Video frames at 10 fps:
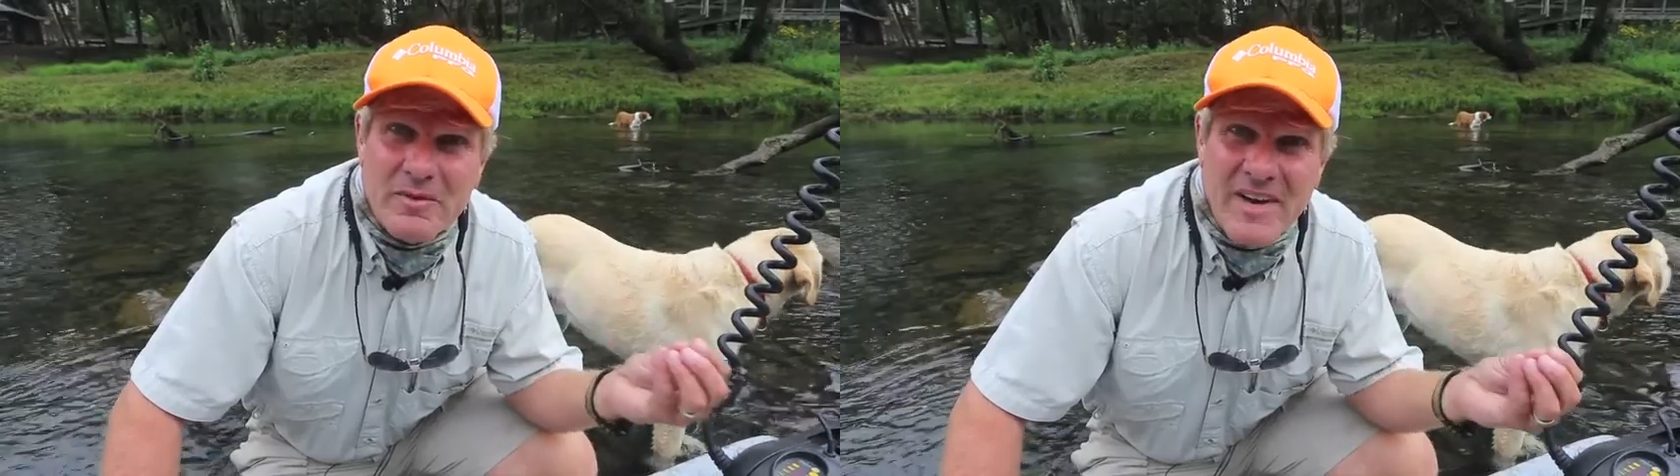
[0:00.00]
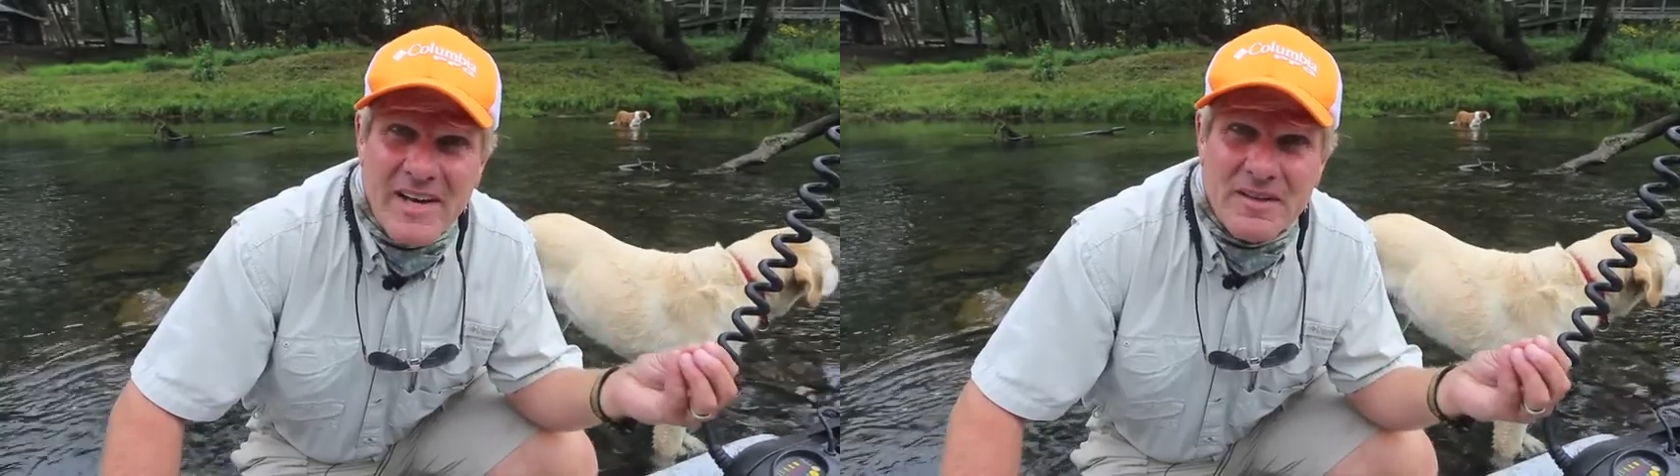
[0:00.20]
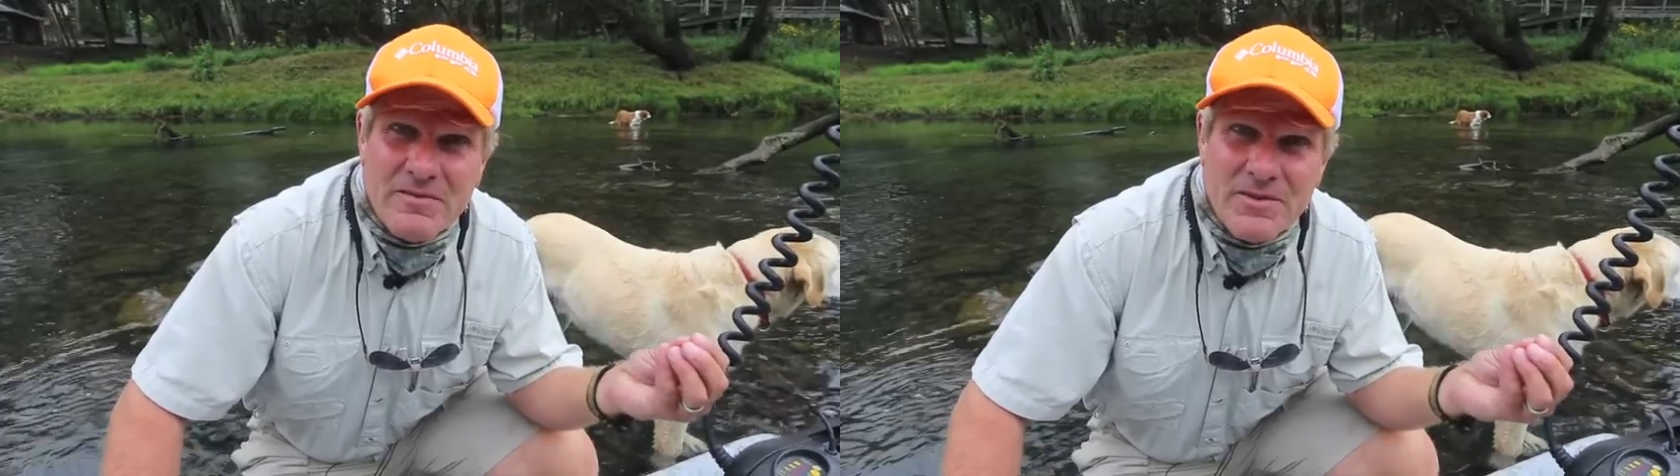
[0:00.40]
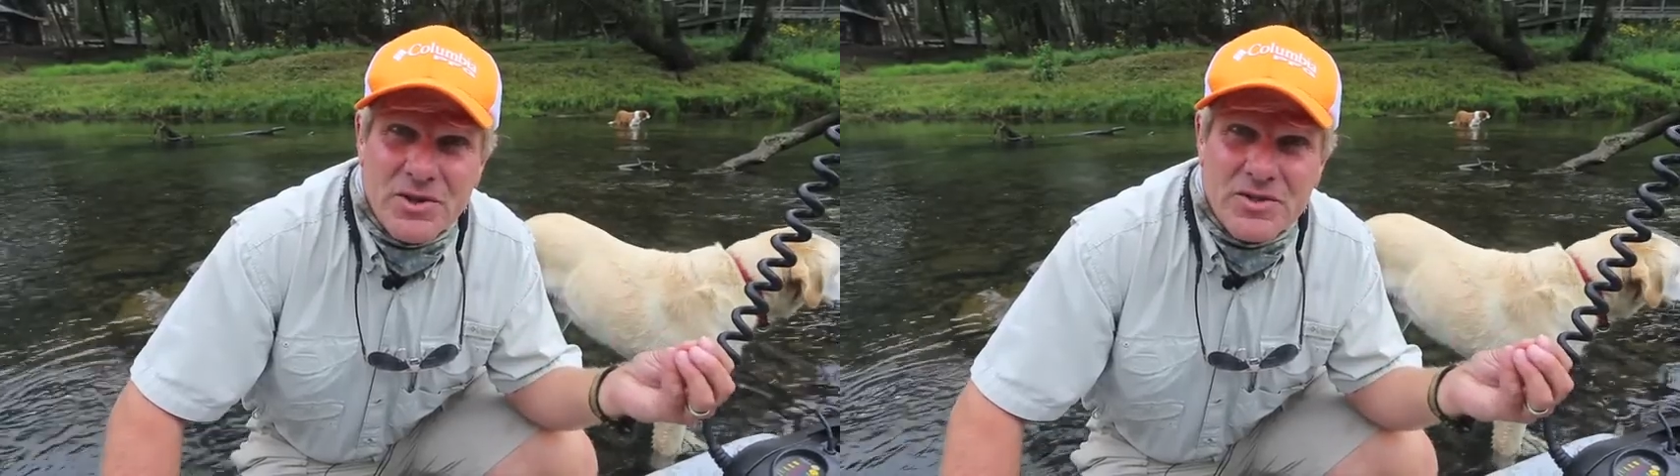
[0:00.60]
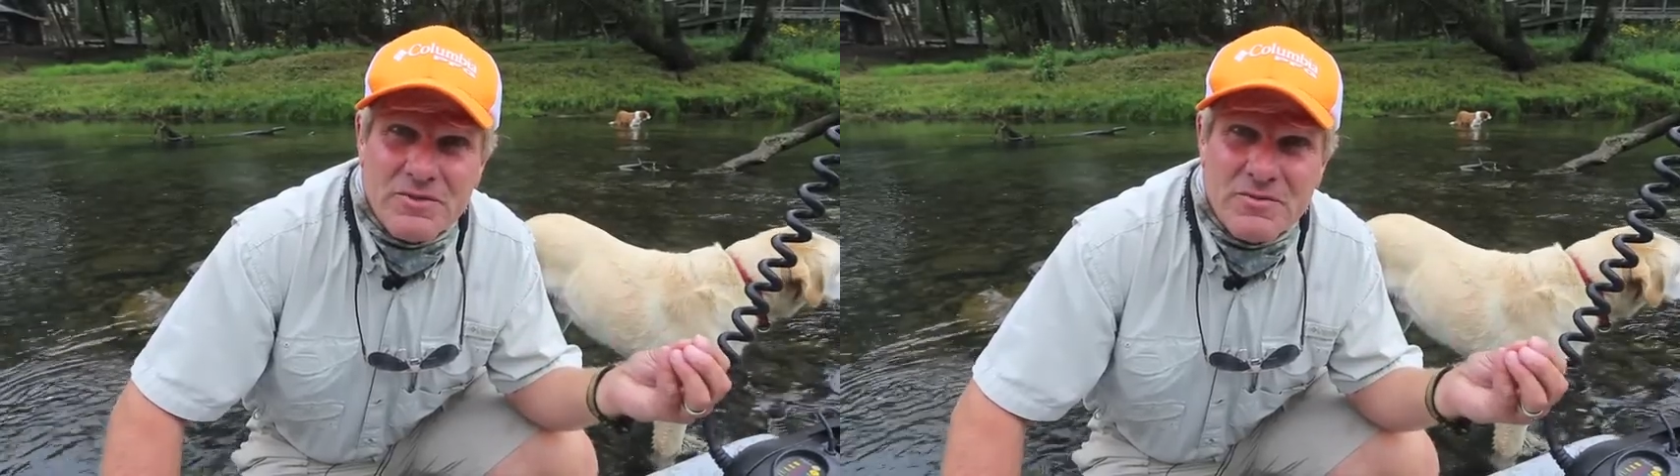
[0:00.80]
of adding
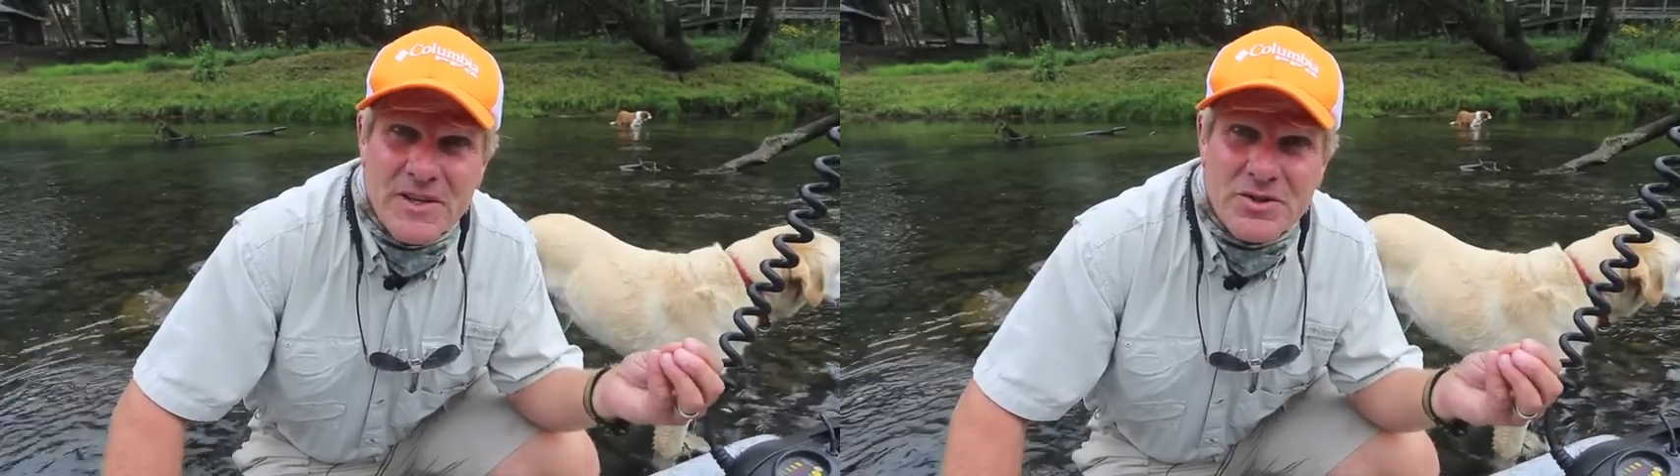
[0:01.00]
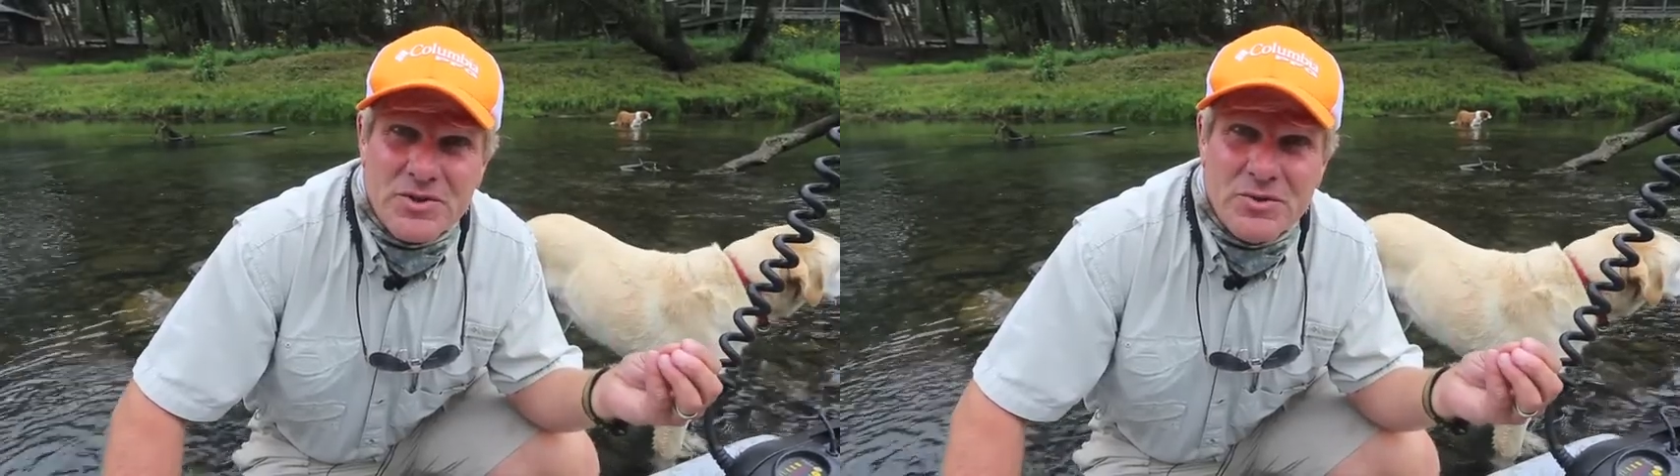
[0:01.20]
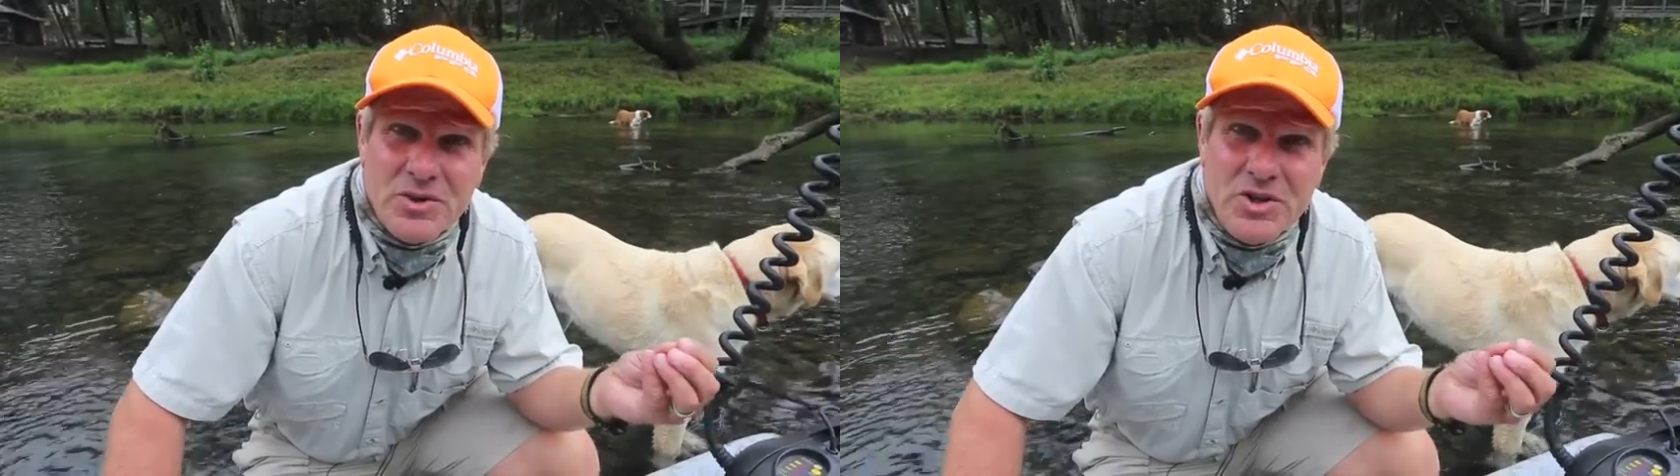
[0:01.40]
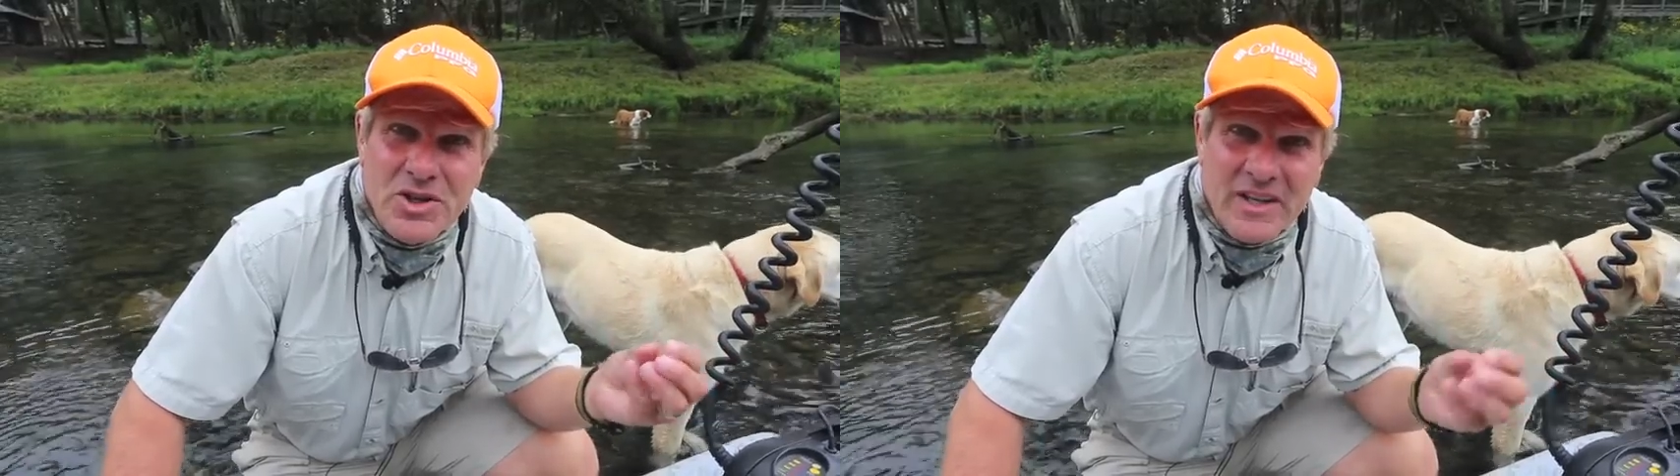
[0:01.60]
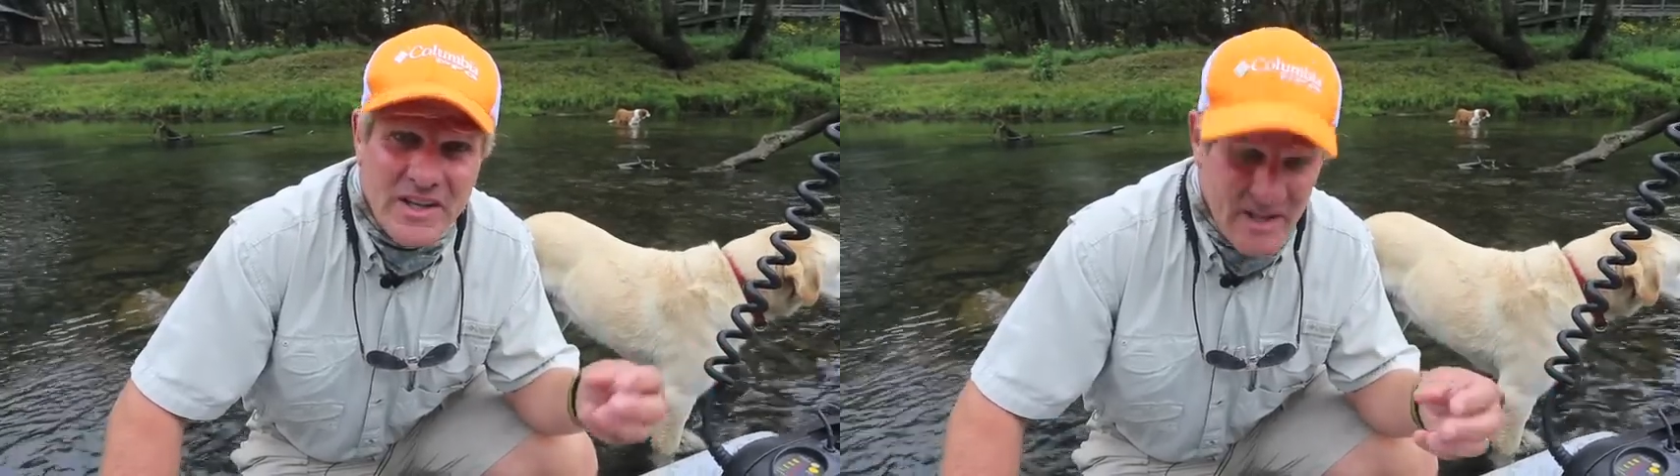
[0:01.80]
furs and feathers to a
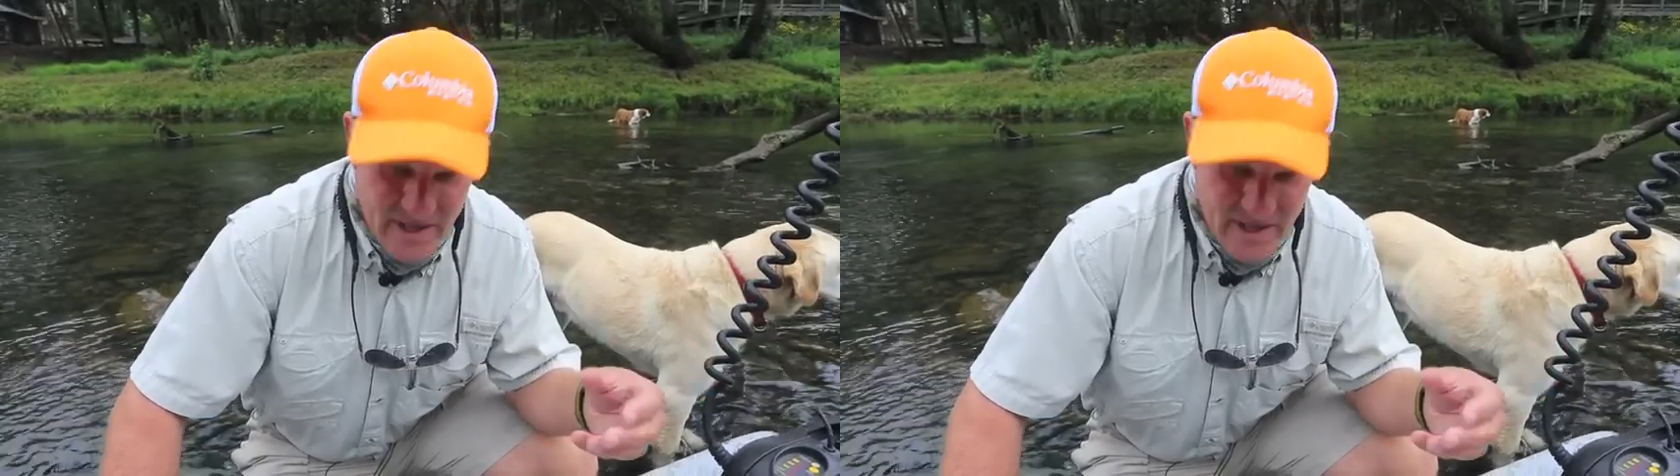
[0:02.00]
hook.